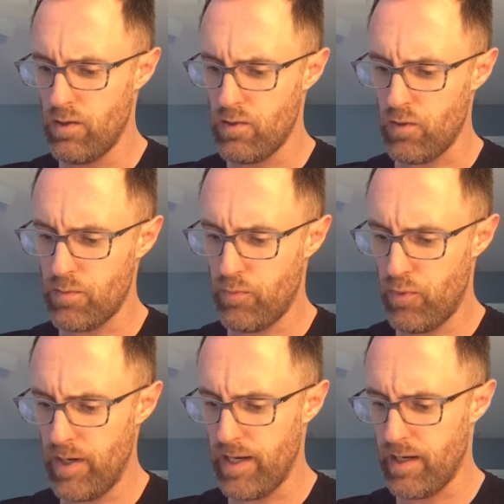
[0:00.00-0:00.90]
so it's
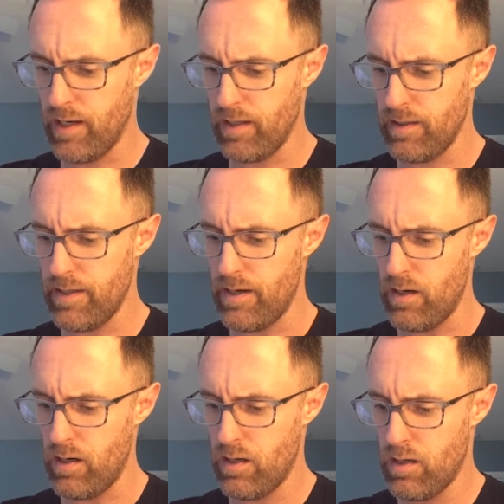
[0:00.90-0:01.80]
pretty
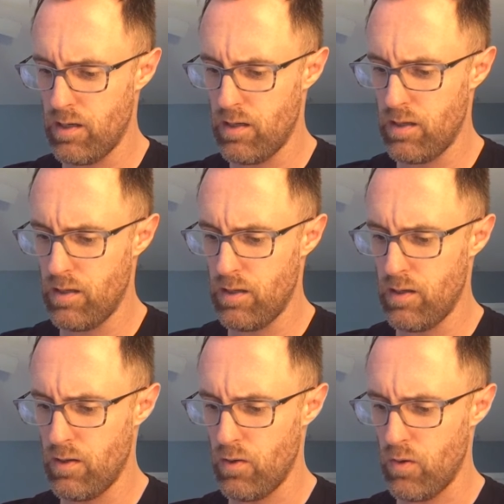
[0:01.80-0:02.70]
clear
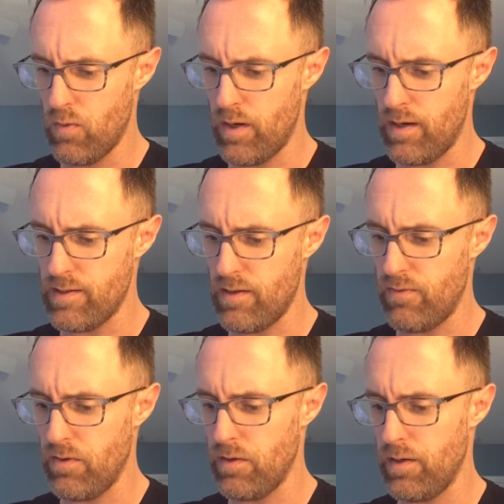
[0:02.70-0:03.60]
what it is I
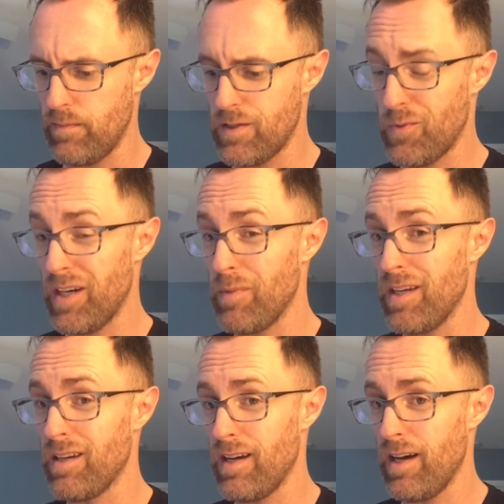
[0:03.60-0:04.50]
filled in, because we're going to
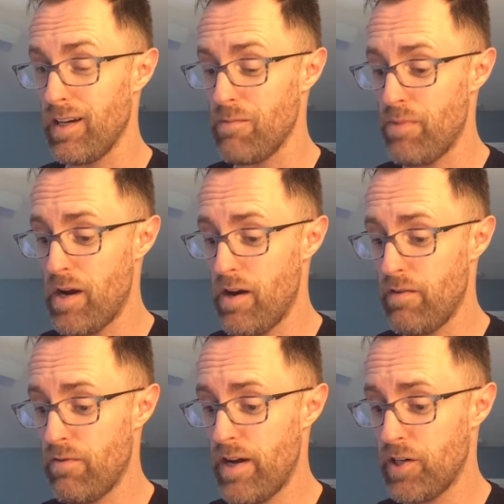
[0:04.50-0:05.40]
be
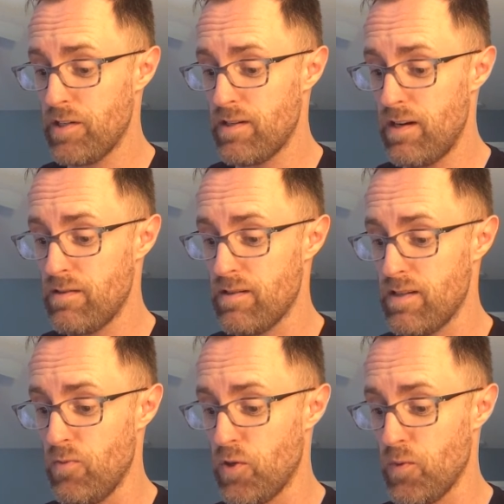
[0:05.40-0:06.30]
comparing fractions here to
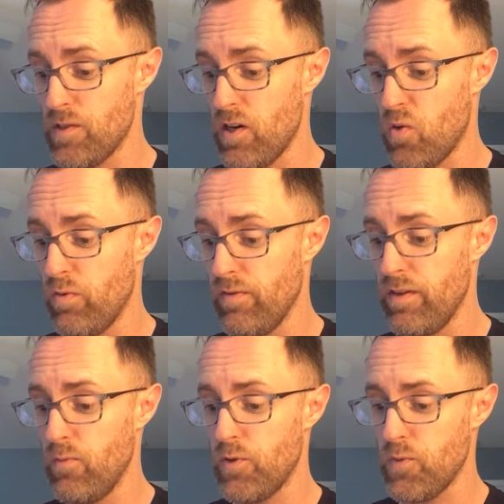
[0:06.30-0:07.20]
see which ones are
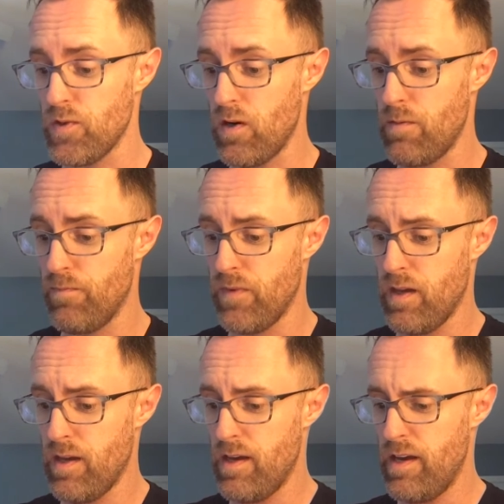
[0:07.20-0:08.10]
equivalent and which ones aren't.
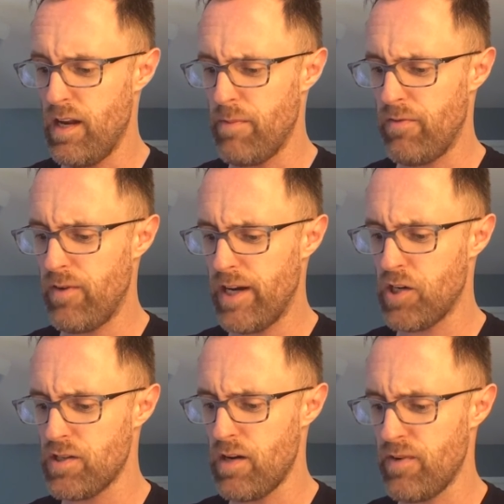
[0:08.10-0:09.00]
And if my
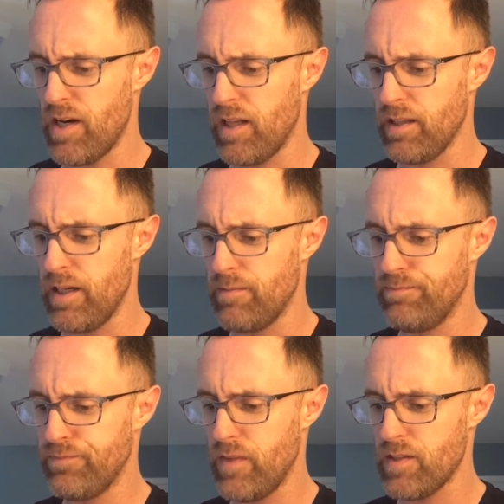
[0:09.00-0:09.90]
fractions aren't very clear,
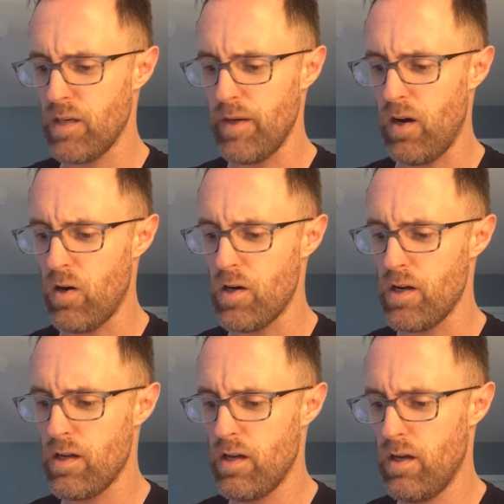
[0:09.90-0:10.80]
it's going to be
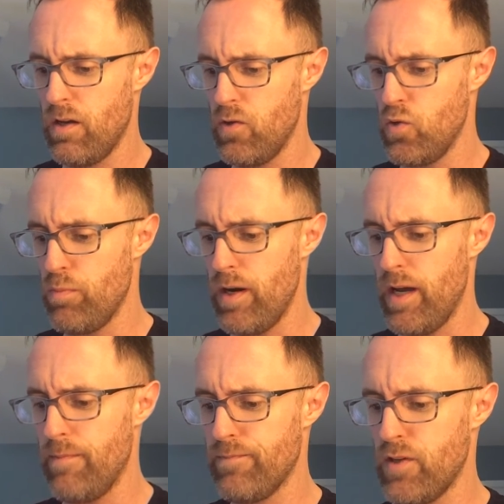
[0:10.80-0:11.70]
hard to
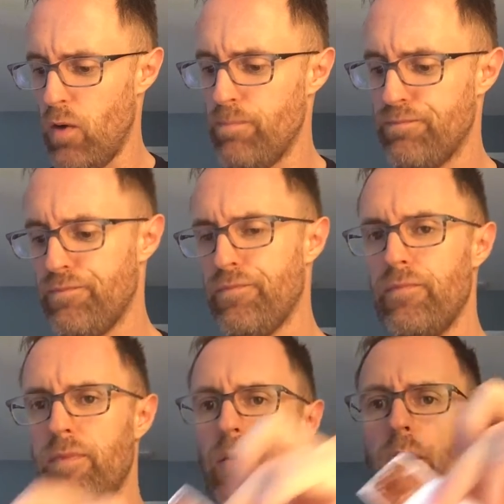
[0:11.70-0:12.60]
play. So
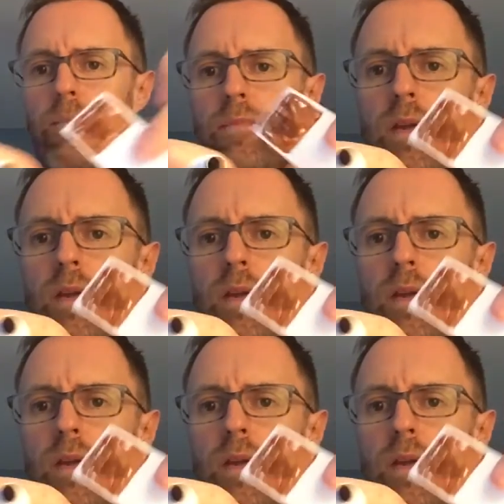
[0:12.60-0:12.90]
there we go.